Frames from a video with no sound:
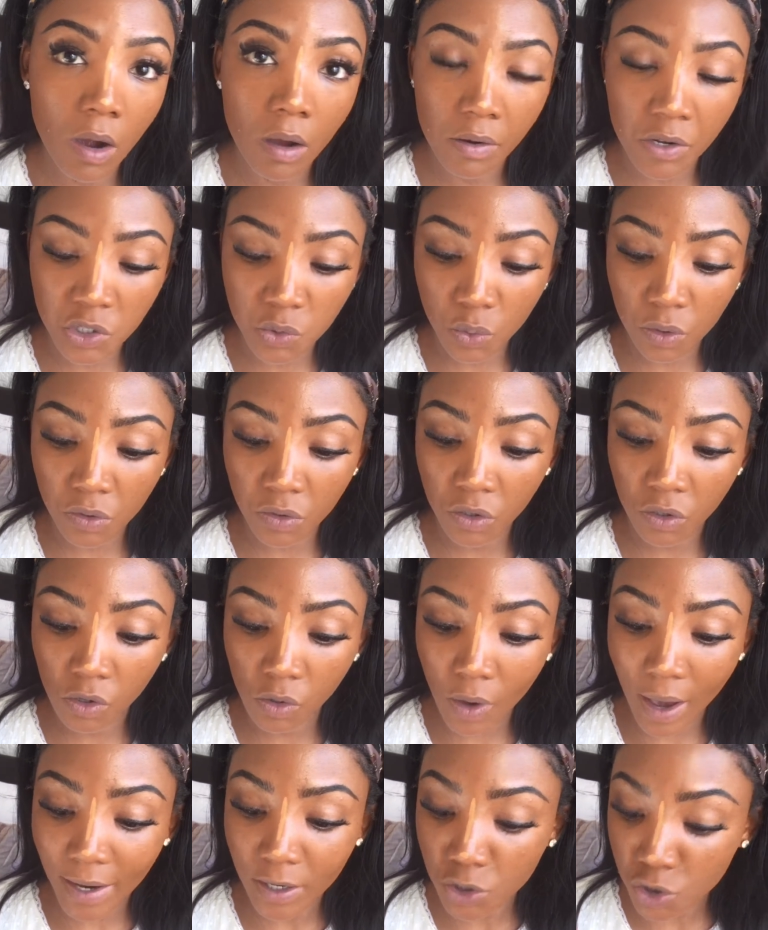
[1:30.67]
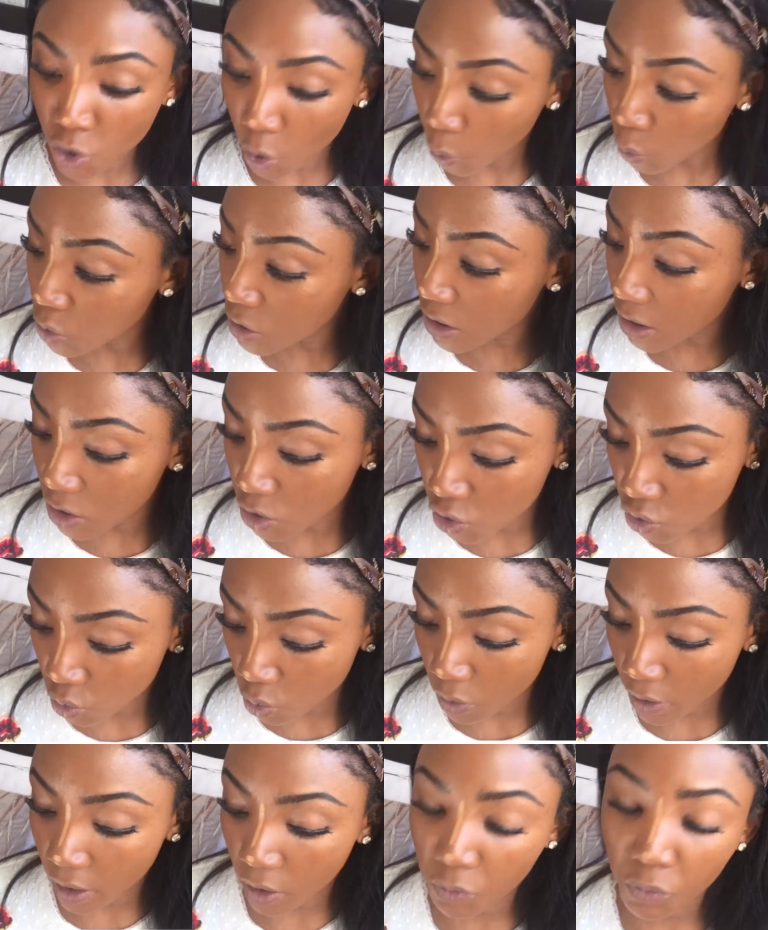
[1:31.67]
honest with you, I don't
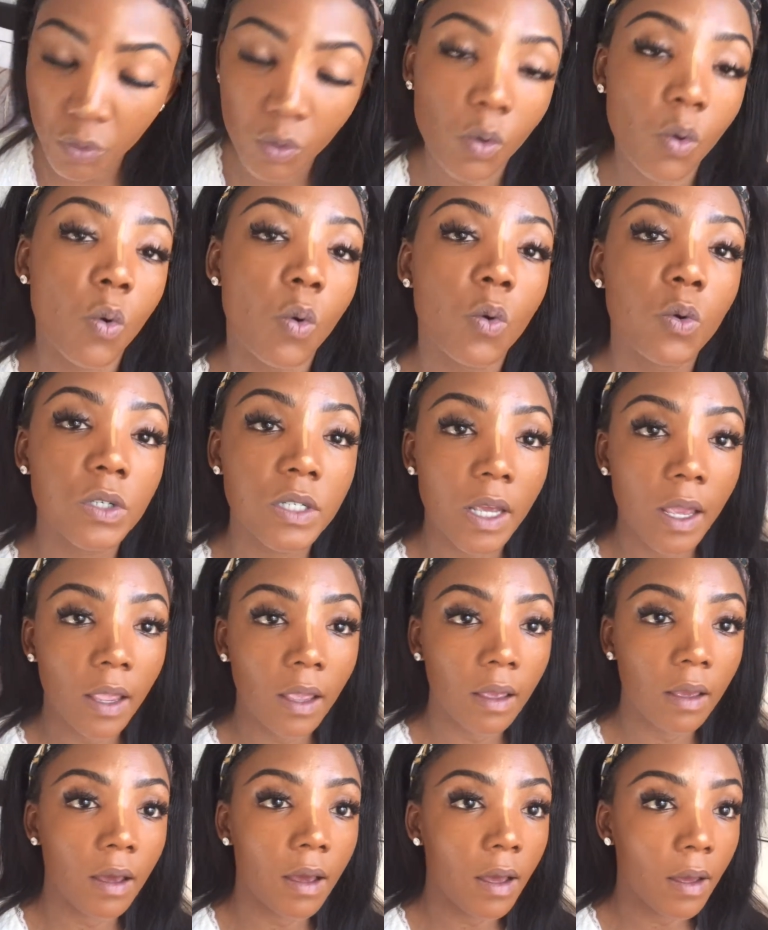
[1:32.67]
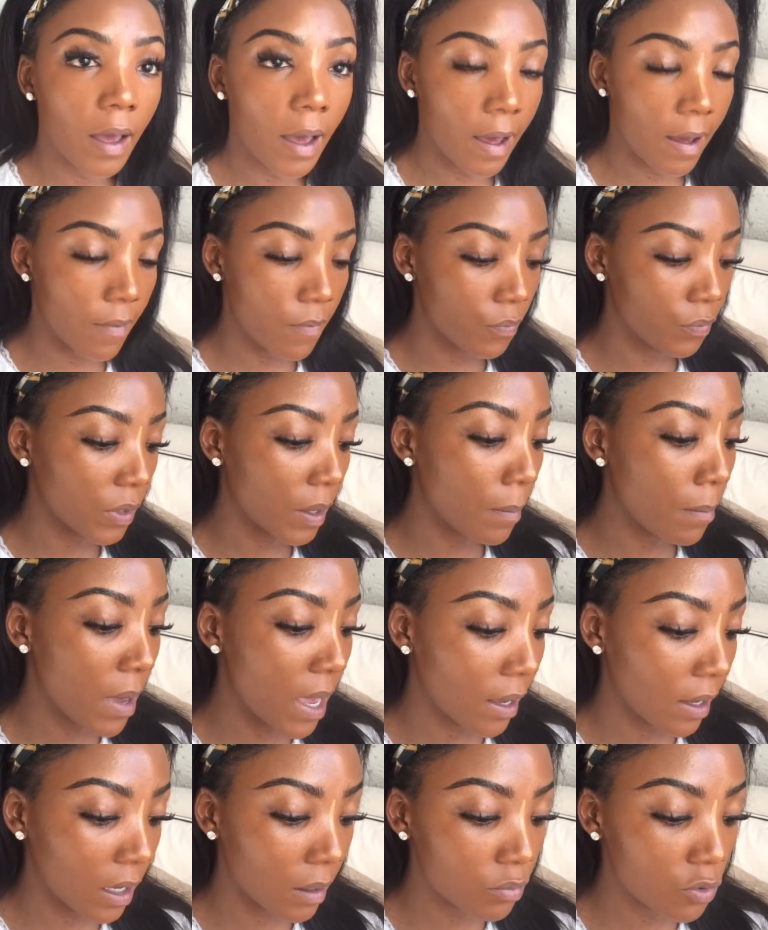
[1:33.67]
enjoy recording
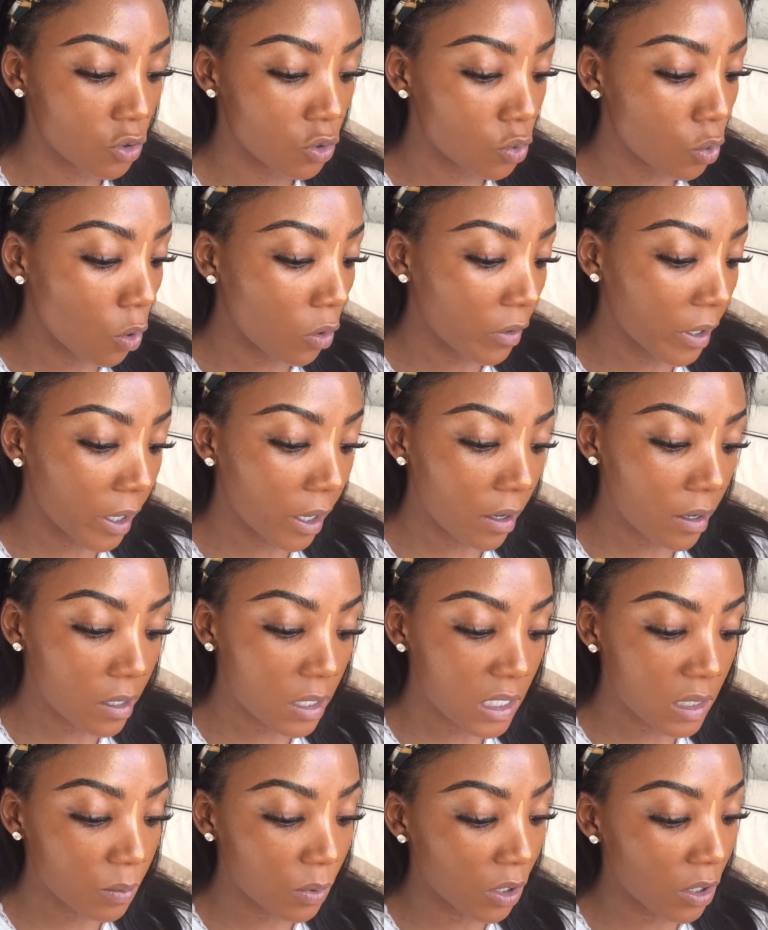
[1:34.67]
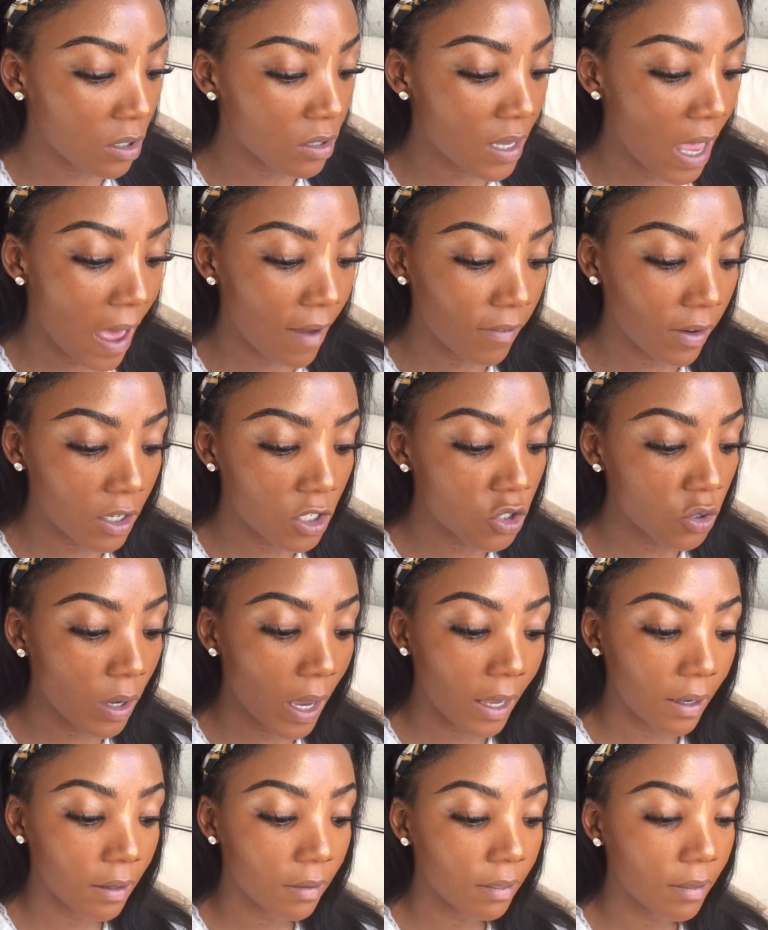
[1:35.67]
makeup tutorials because having to
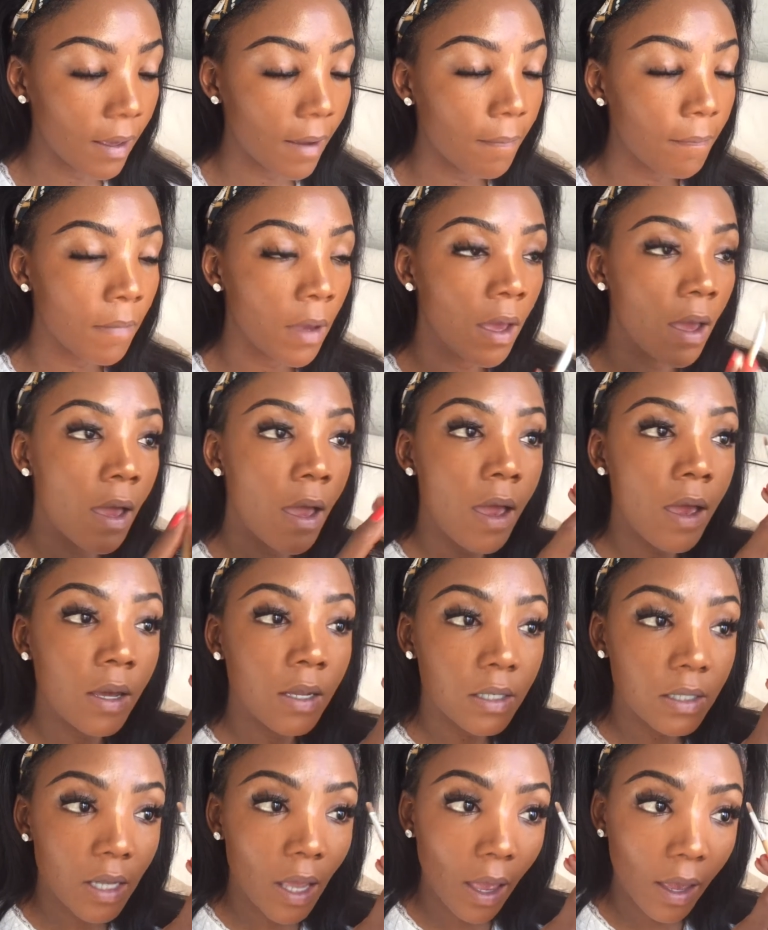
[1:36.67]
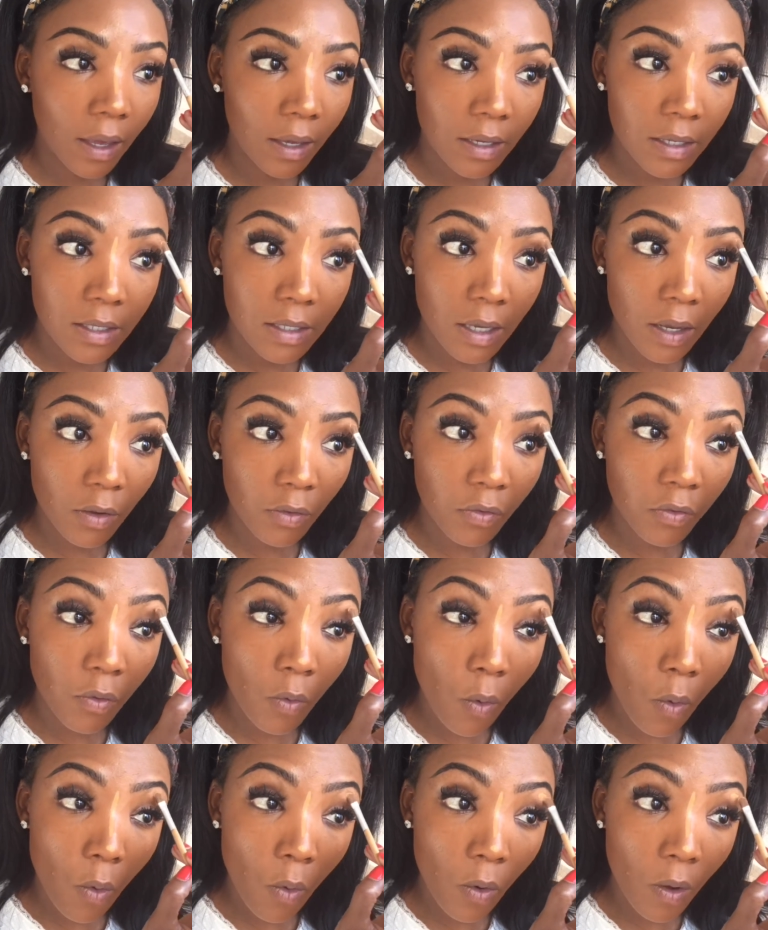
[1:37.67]
edit them takes
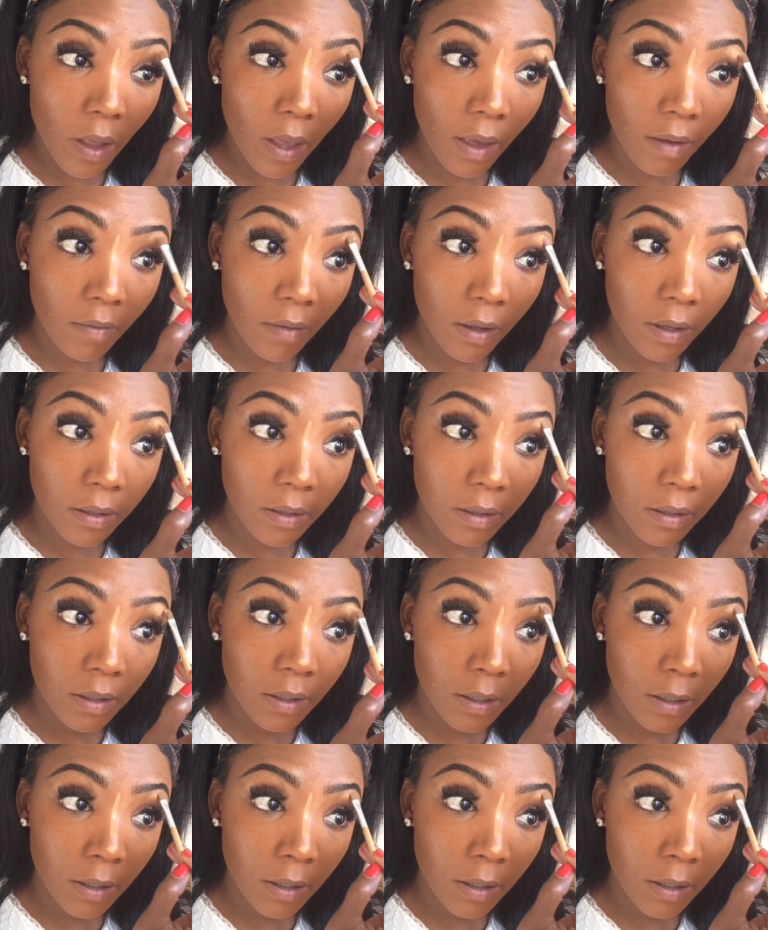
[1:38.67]
forever.